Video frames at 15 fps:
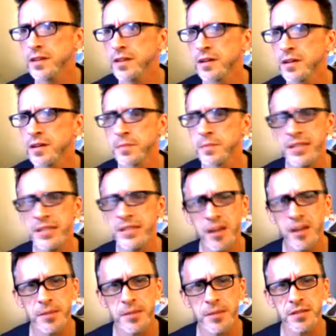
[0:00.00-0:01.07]
hit on
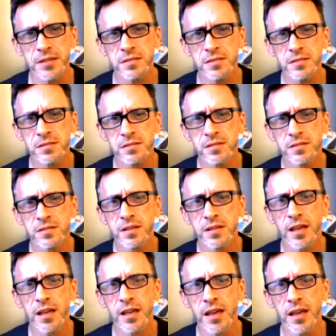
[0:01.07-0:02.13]
me
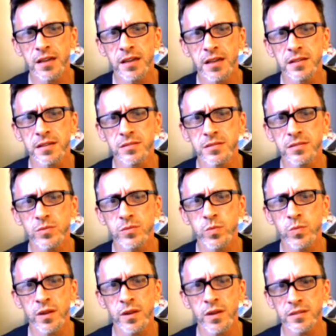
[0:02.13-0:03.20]
and want to
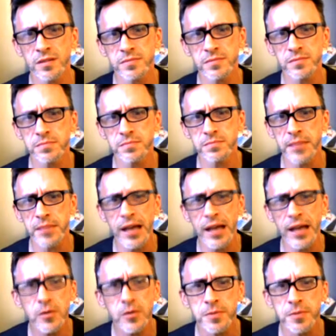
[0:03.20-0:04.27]
make out with me
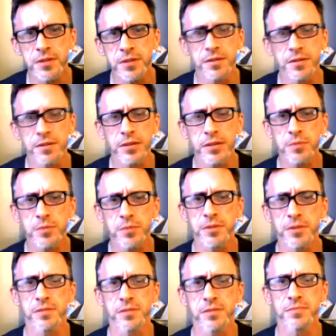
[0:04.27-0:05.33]
or get with me, or,
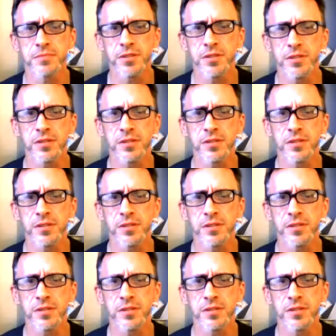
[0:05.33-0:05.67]
like,